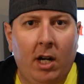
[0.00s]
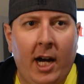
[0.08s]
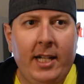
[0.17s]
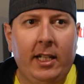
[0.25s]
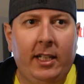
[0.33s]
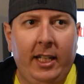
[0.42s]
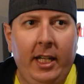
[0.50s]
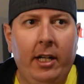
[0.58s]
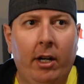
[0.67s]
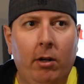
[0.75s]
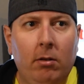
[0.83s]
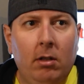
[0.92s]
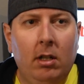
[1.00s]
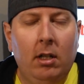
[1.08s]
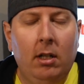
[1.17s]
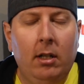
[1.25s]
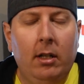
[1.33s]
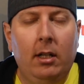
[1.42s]
I did keto.
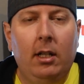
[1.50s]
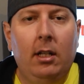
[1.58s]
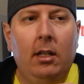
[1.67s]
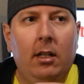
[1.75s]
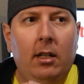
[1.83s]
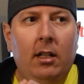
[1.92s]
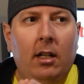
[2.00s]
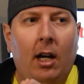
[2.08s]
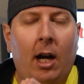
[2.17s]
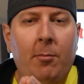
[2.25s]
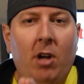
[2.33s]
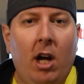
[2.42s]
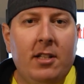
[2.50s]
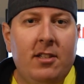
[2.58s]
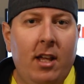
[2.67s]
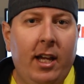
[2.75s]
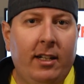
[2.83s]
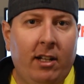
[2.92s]
I'm not
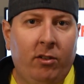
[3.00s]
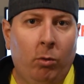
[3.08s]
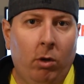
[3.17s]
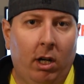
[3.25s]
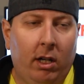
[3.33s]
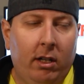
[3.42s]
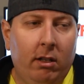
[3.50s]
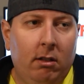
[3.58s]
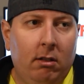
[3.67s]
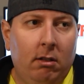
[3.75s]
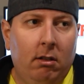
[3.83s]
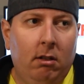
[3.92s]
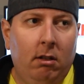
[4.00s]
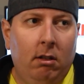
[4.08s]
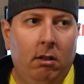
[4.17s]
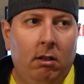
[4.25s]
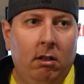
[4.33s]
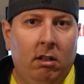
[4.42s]
saying it doesn't work,
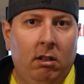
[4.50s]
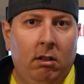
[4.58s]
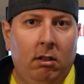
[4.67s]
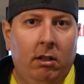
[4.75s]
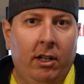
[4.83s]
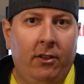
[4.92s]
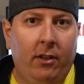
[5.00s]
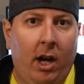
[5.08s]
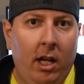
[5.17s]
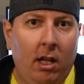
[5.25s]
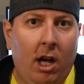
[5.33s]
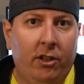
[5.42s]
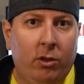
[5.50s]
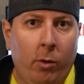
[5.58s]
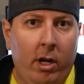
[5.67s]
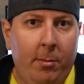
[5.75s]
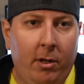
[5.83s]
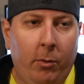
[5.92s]
because I lost
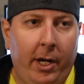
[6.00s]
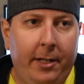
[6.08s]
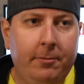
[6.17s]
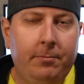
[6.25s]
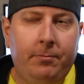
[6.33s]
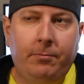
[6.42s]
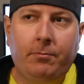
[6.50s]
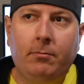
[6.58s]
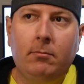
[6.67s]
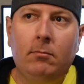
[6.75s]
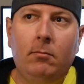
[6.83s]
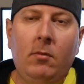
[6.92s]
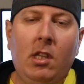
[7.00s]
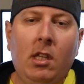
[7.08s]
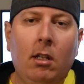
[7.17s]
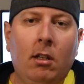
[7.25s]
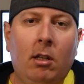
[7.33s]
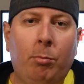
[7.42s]
quite a bit of weight.
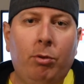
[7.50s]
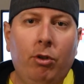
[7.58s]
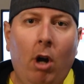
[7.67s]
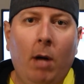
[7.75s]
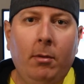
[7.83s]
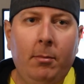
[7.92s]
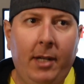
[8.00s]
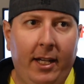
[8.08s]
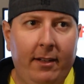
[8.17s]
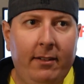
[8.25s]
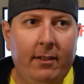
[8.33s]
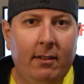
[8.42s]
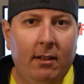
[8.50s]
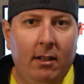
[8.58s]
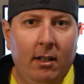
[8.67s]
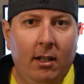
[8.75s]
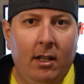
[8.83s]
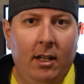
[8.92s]
The problem is
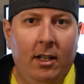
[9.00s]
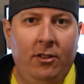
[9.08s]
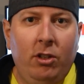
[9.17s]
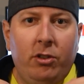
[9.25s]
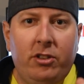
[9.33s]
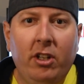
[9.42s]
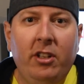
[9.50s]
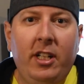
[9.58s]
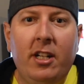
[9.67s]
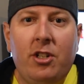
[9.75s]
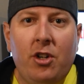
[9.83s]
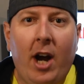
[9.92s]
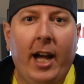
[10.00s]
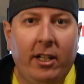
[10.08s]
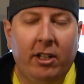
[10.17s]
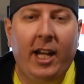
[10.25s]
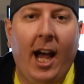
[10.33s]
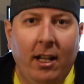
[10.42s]
you still need to track
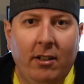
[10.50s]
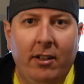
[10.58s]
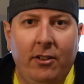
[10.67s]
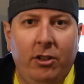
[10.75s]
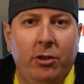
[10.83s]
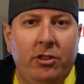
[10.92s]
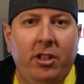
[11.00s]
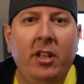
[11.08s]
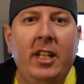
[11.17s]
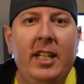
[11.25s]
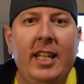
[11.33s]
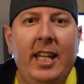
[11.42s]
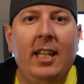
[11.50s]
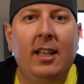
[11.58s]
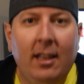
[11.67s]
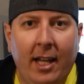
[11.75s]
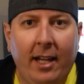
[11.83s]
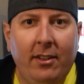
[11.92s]
your calories. You still need to eat
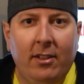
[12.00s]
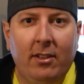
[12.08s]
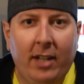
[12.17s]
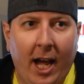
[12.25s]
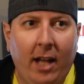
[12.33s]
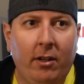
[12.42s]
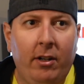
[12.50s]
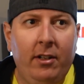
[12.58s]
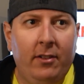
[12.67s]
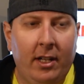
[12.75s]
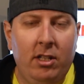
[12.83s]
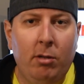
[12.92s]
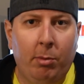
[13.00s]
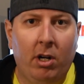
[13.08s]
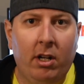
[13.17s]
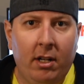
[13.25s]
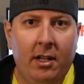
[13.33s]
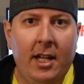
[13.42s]
less calories than you
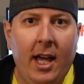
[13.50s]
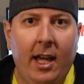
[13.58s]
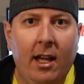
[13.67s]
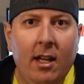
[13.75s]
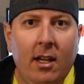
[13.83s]
burn in a day.